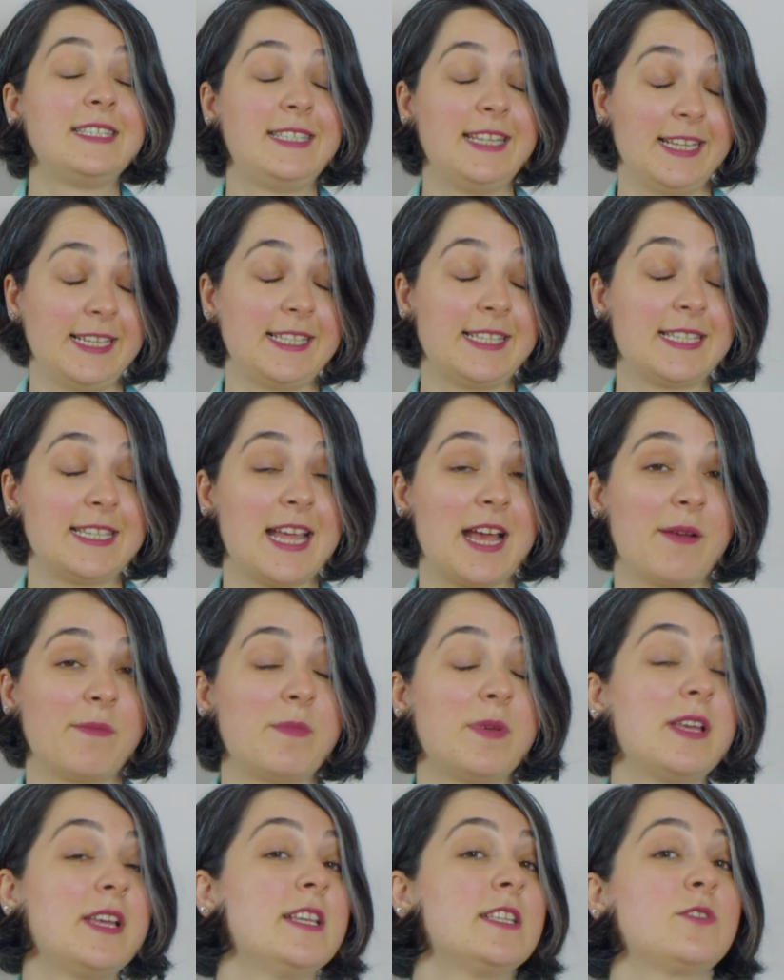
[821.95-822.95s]
This
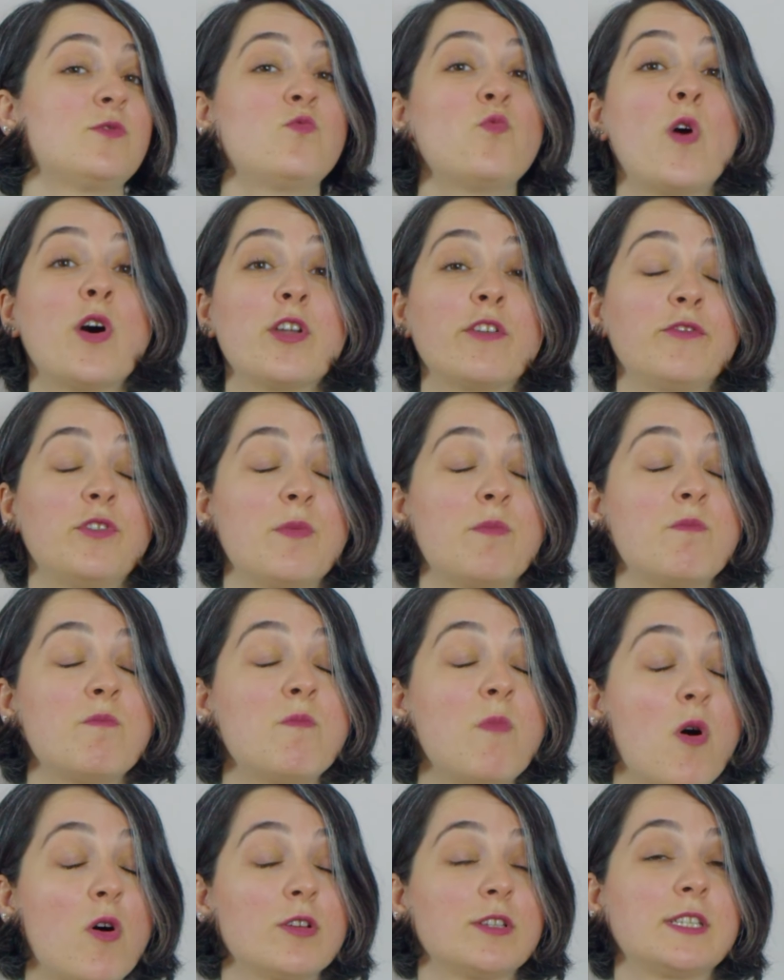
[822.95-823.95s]
step is one of the
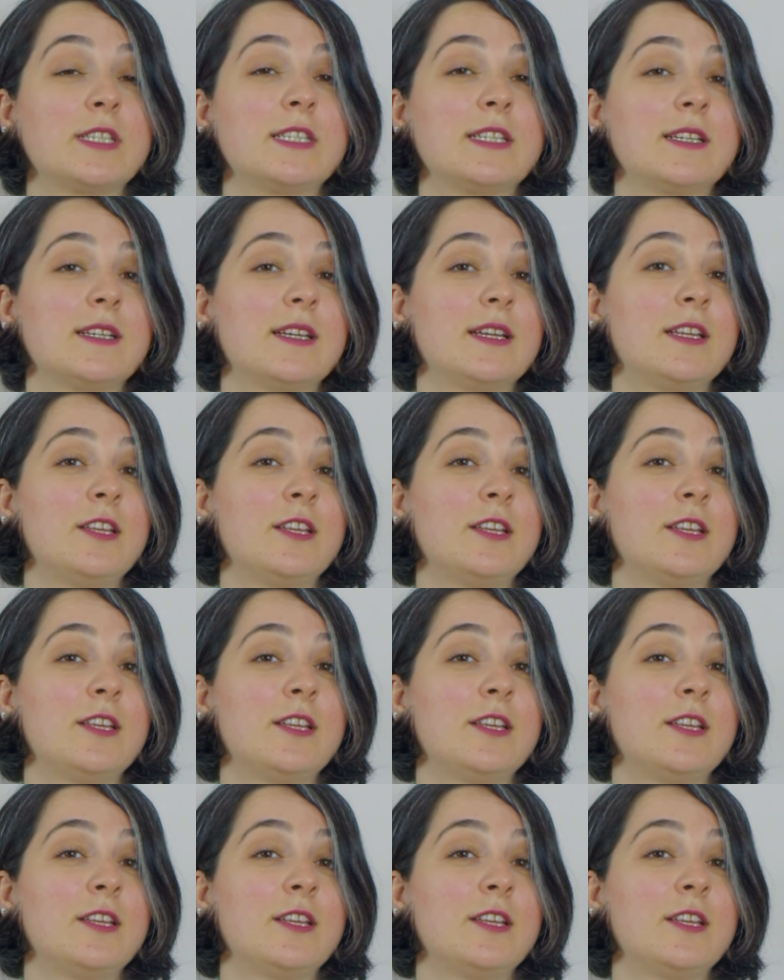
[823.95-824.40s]
most